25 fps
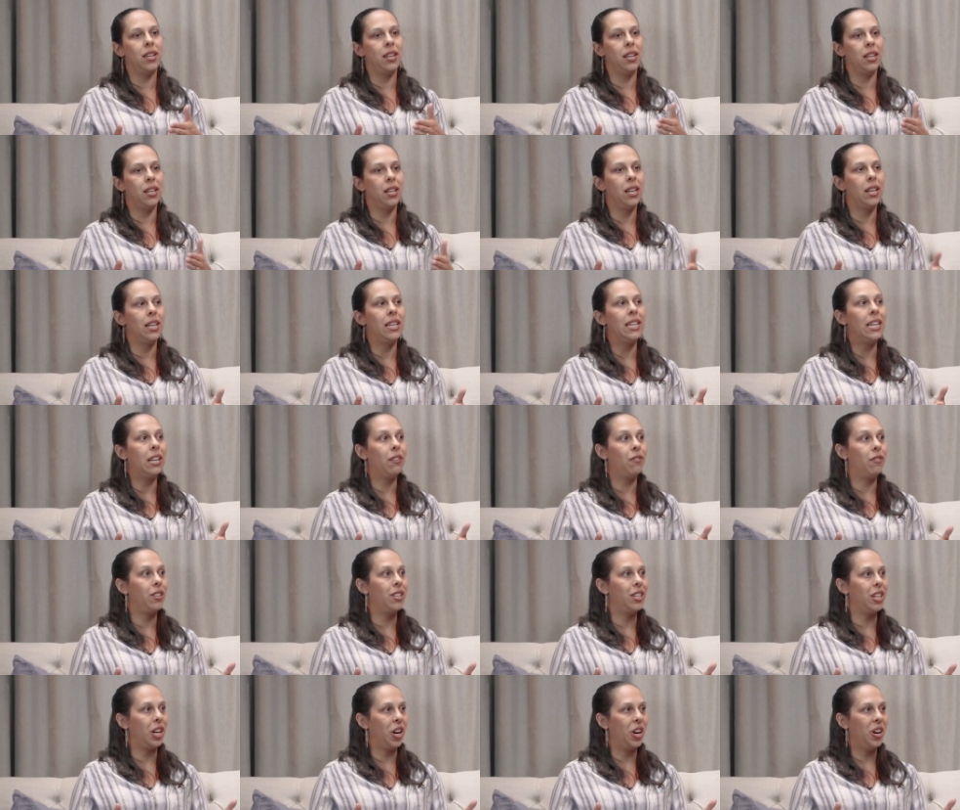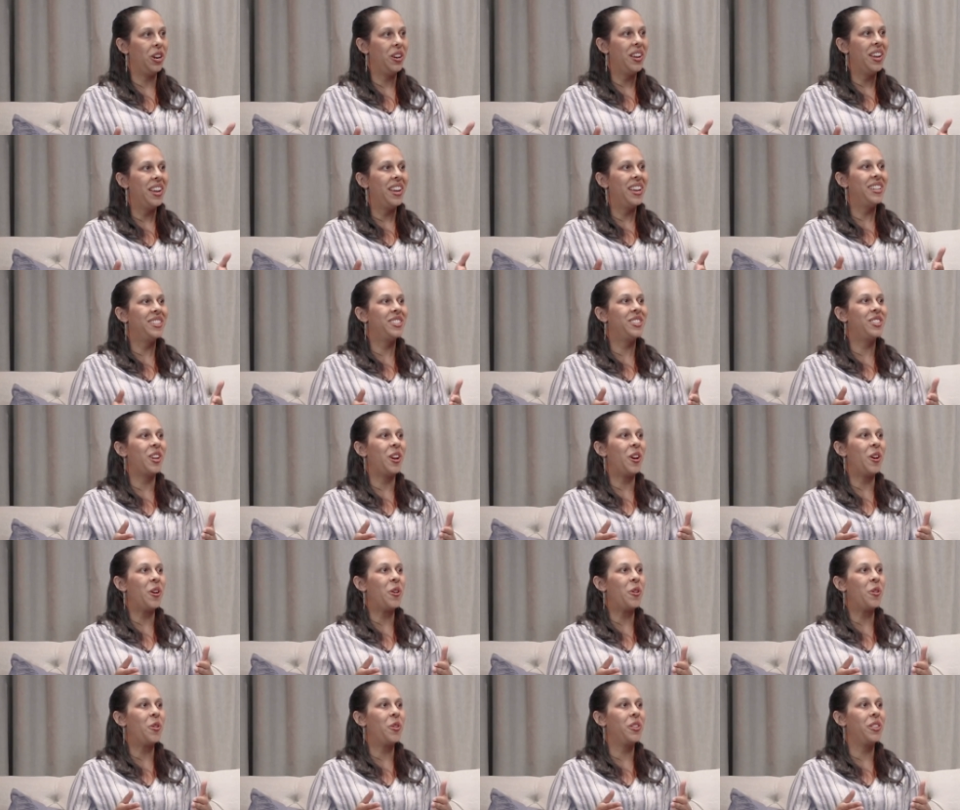in any given year.
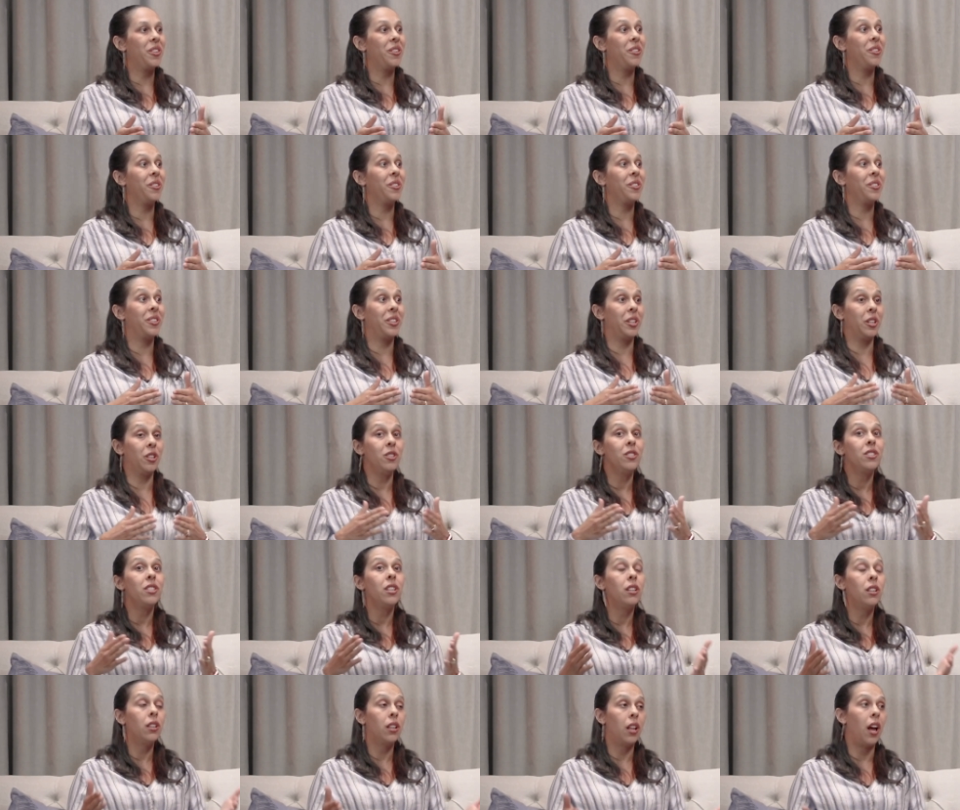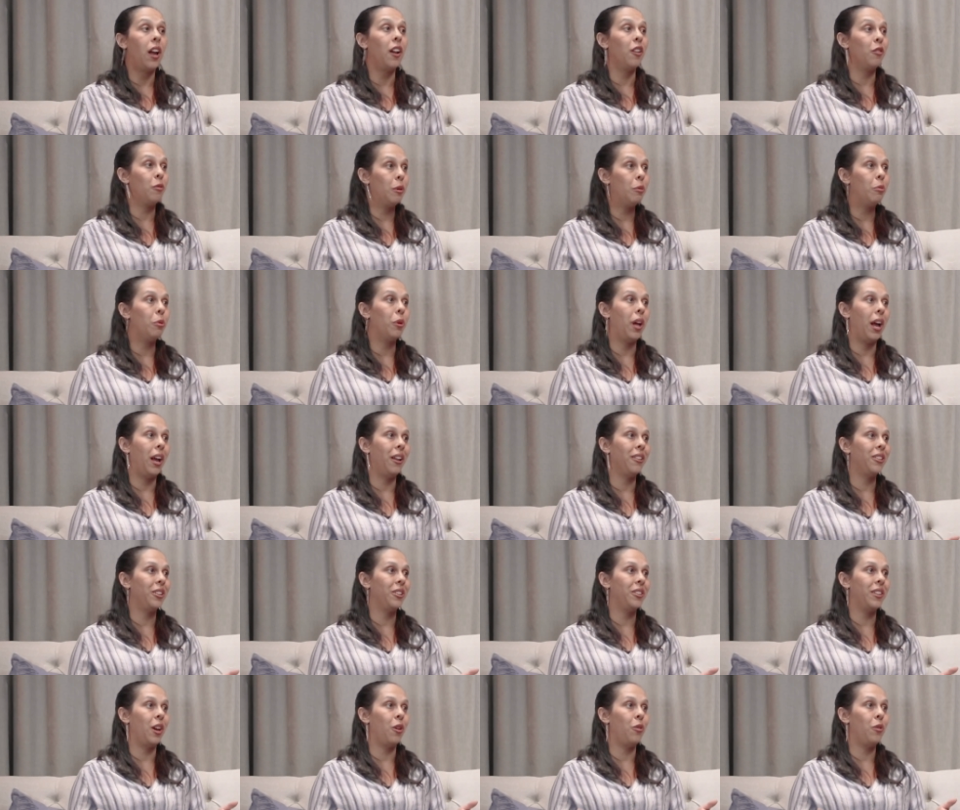So the wow. there's a lot of people
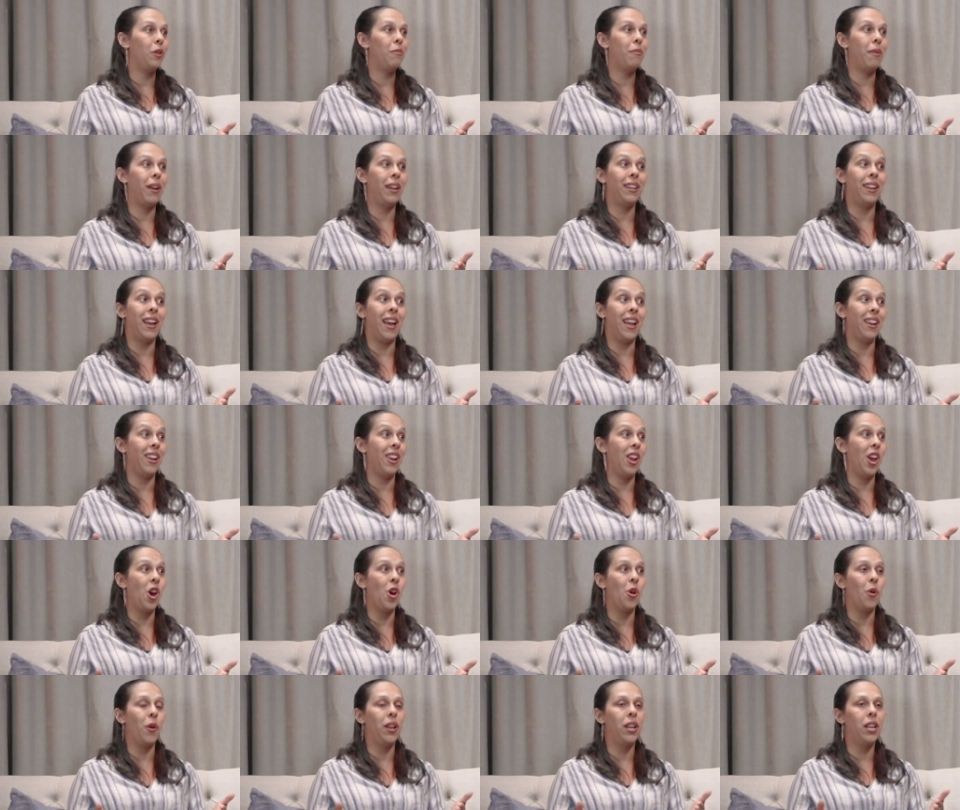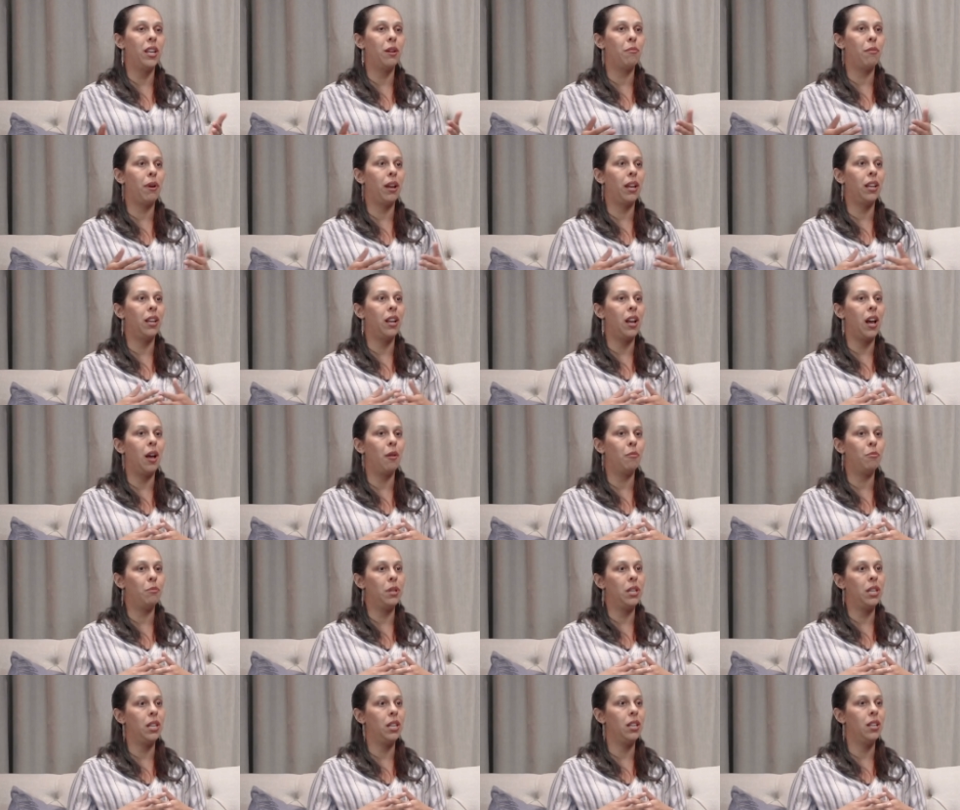out there that we might not know, and it hmm. might
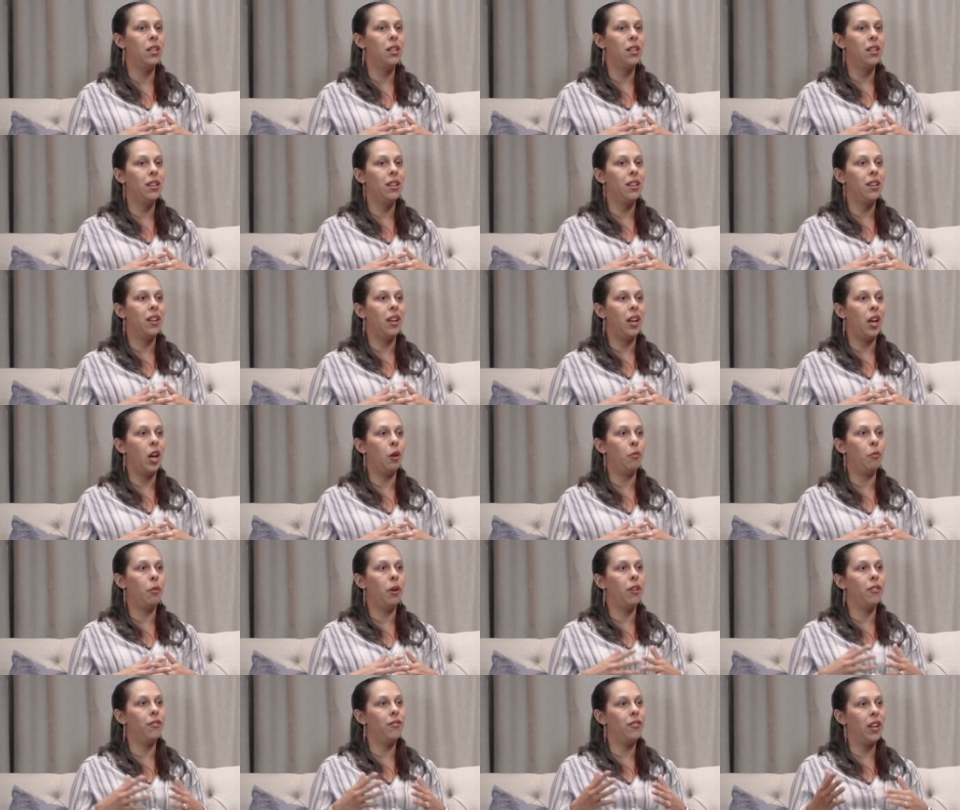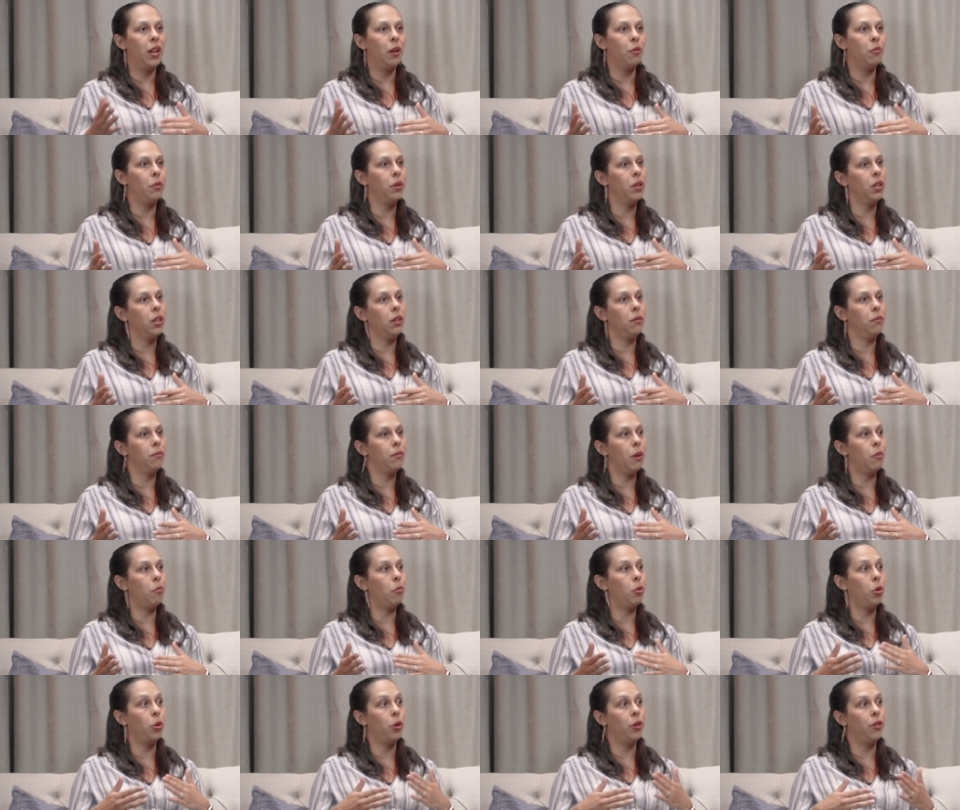not be um, a family
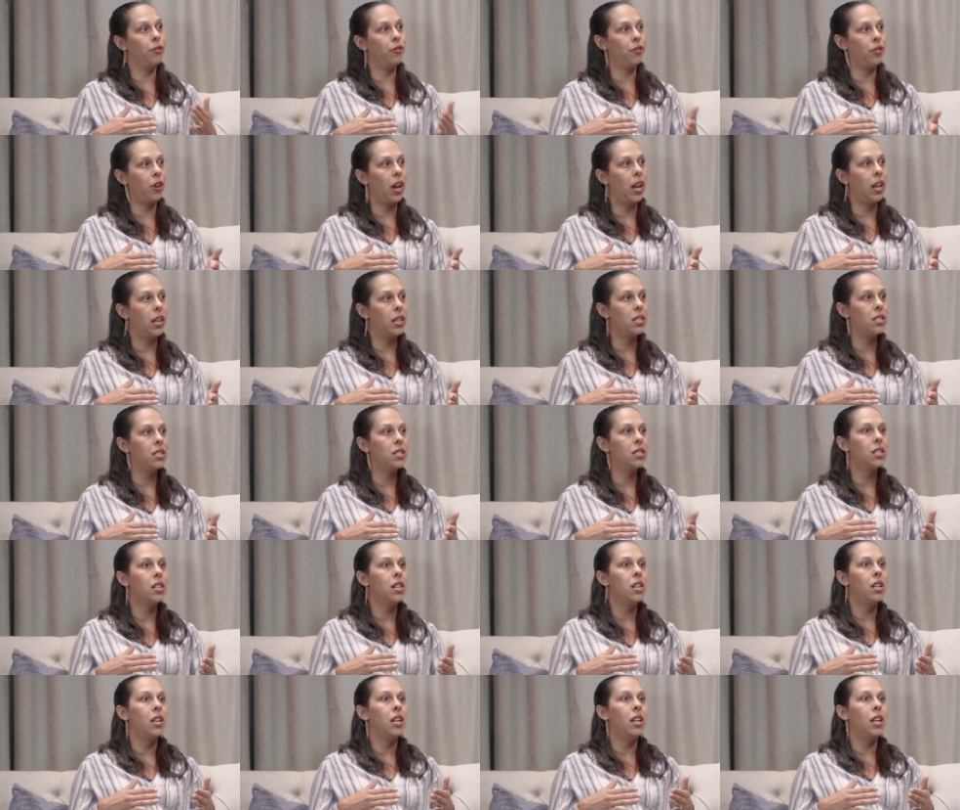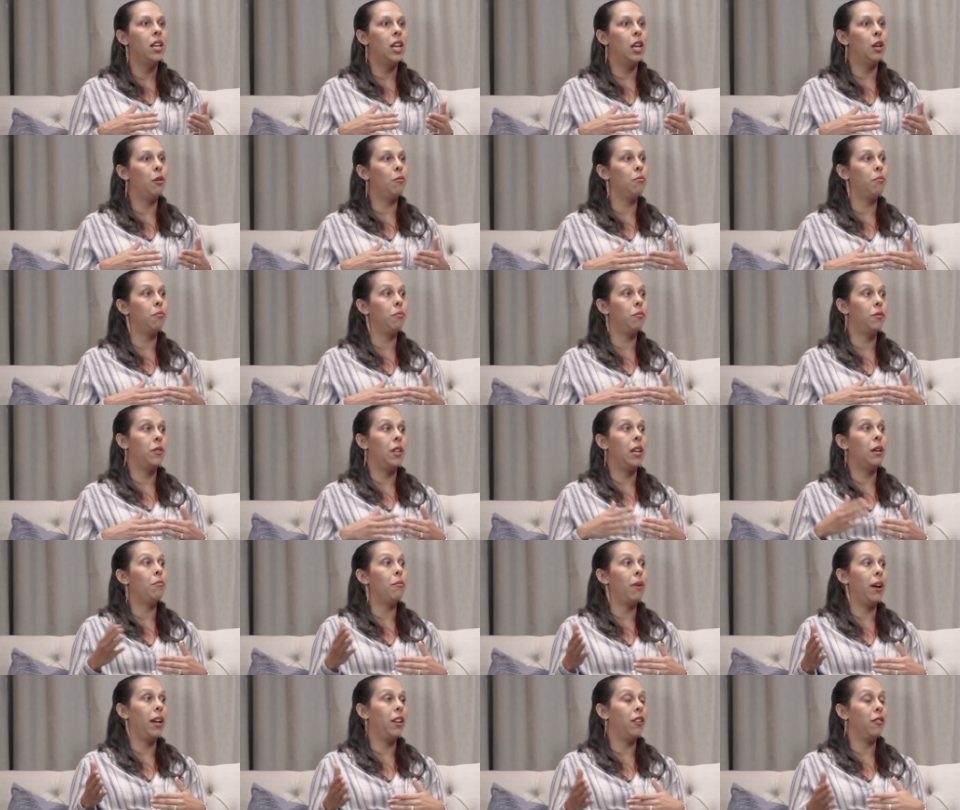member or a friend. Hmm. It
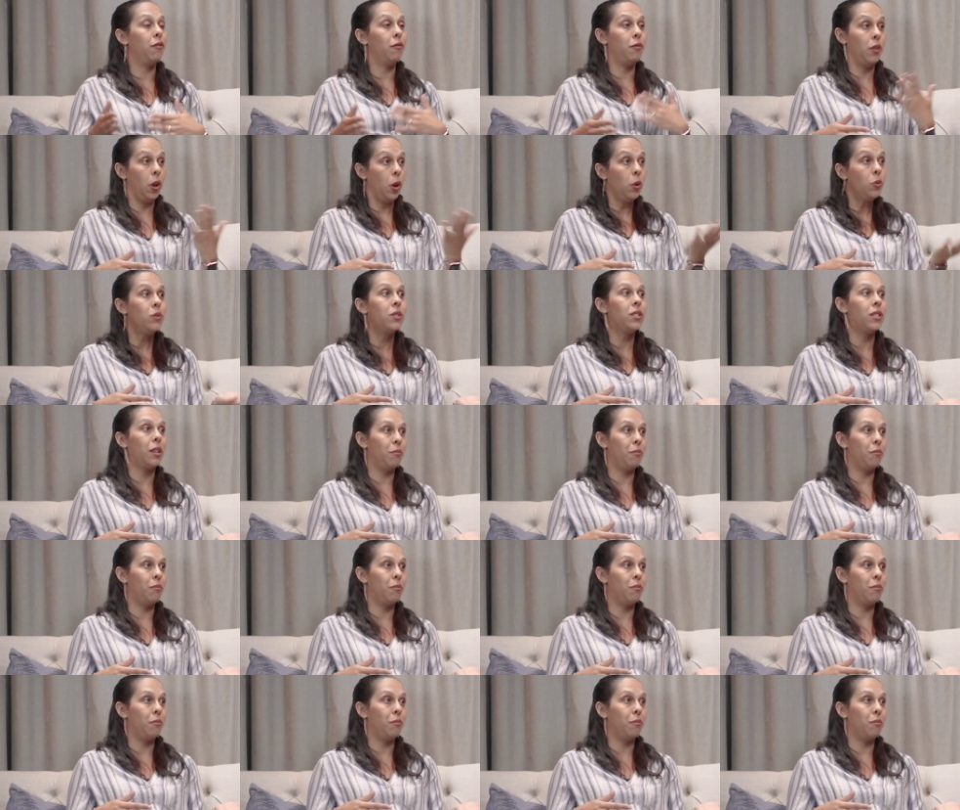they might have known